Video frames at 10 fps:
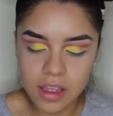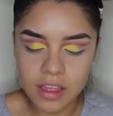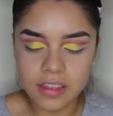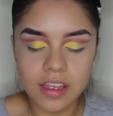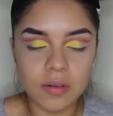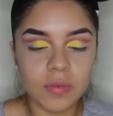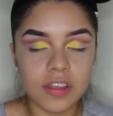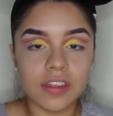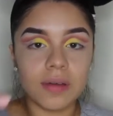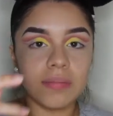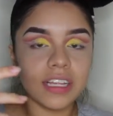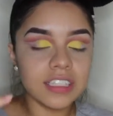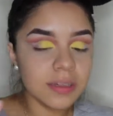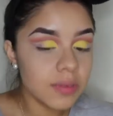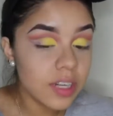And then with a
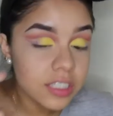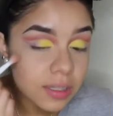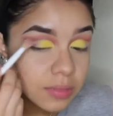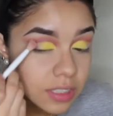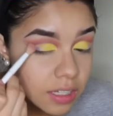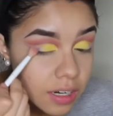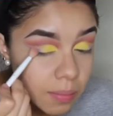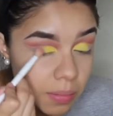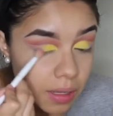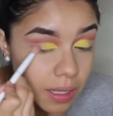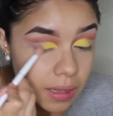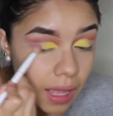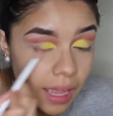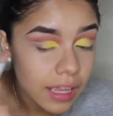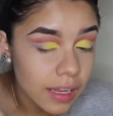blending brush, I'm just going to blend
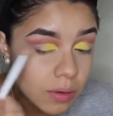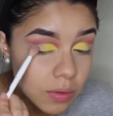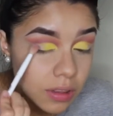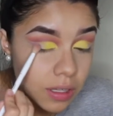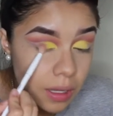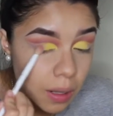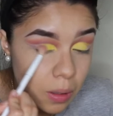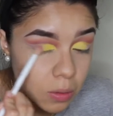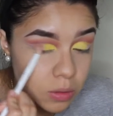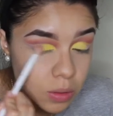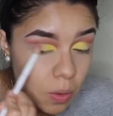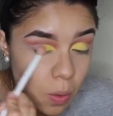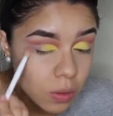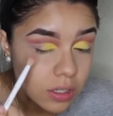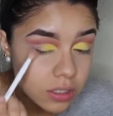that in with the yellow
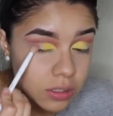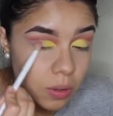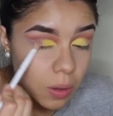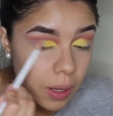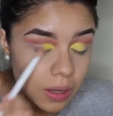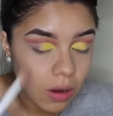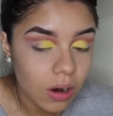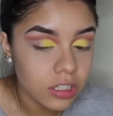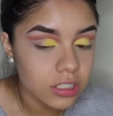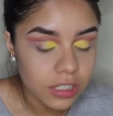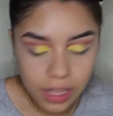so there's no like harsh